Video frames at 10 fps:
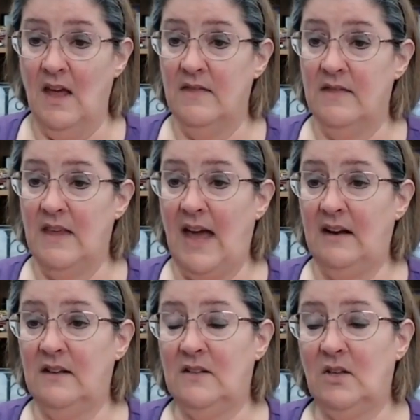That
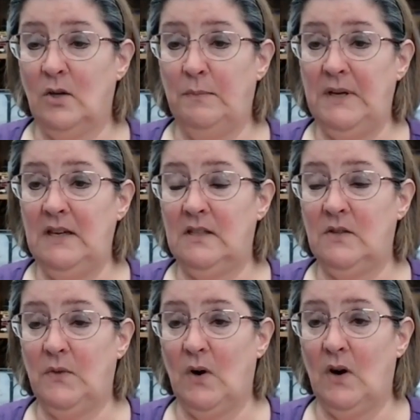is her piece
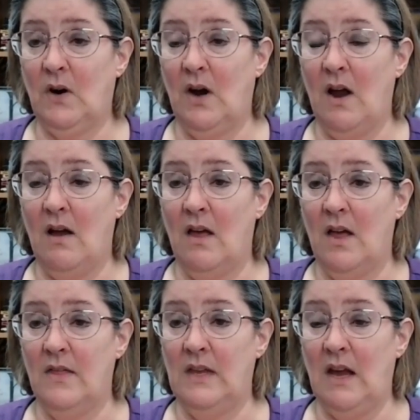for
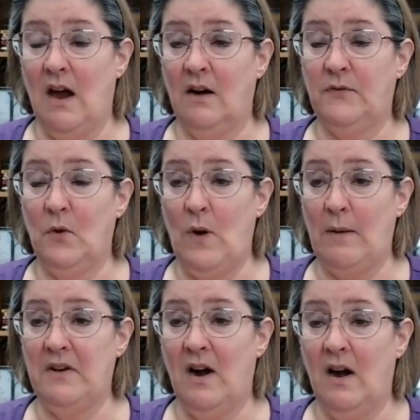the Artful
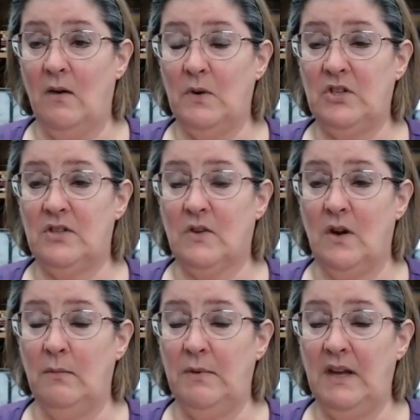Webinar, which is
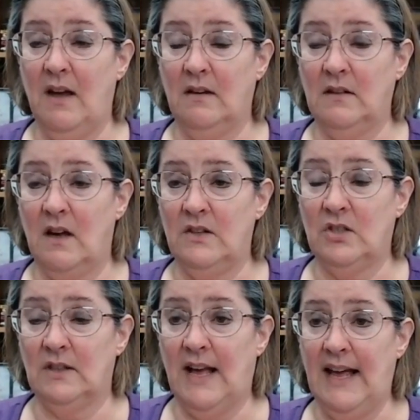going to be held on
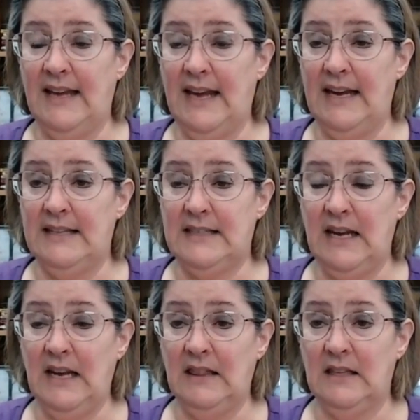July
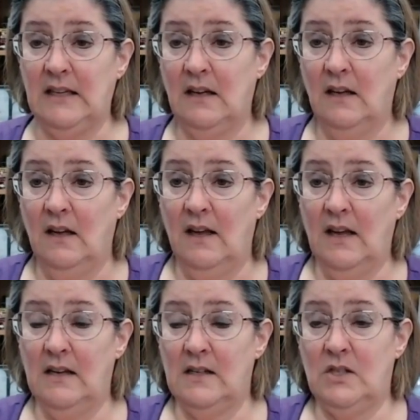18th.
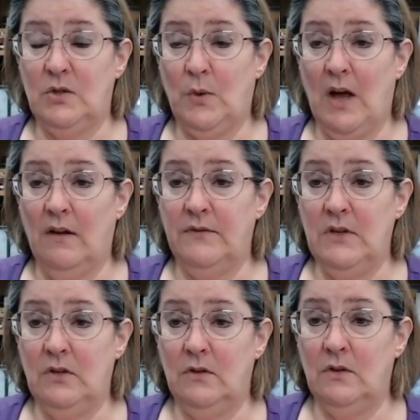It is 12
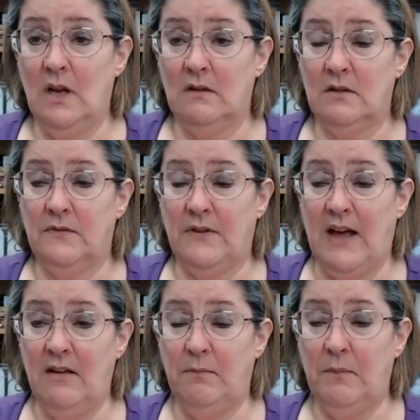noon to
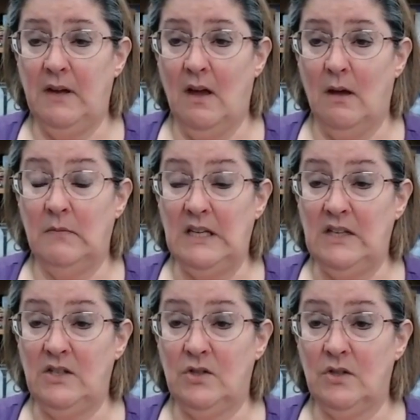5 p.m.
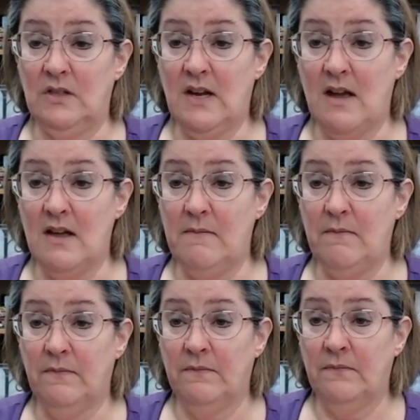Eastern time,
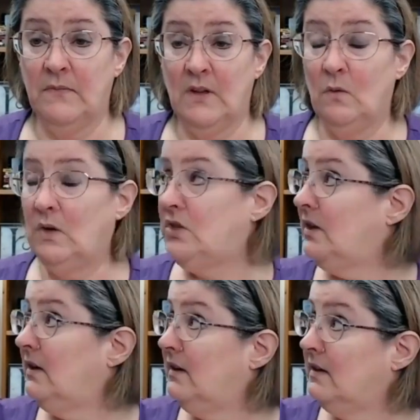which
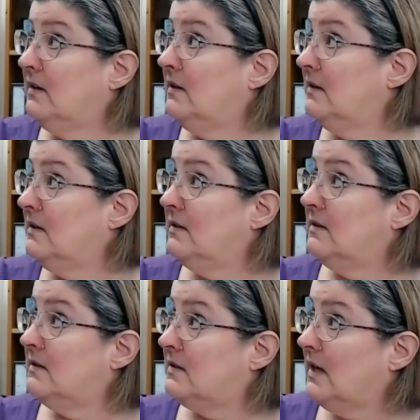
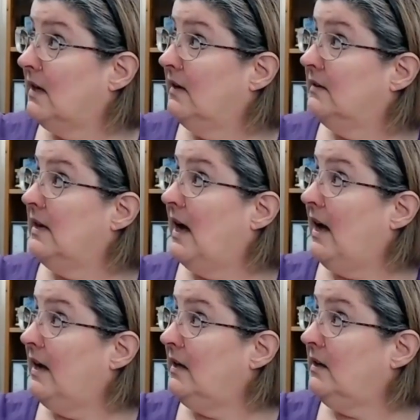is
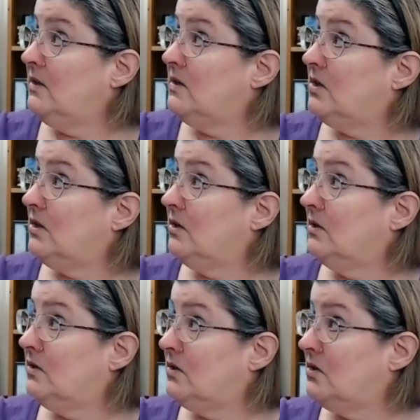9
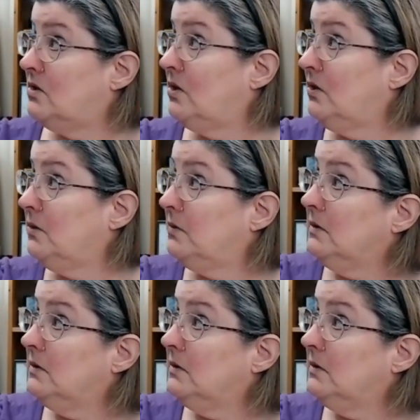to 2